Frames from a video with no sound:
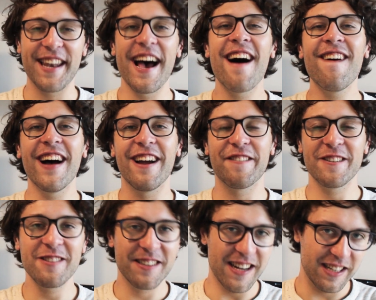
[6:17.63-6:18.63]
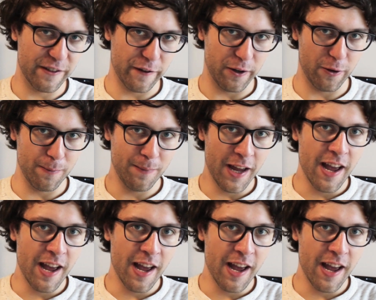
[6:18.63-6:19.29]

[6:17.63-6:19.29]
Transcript: And now I have two studies for you.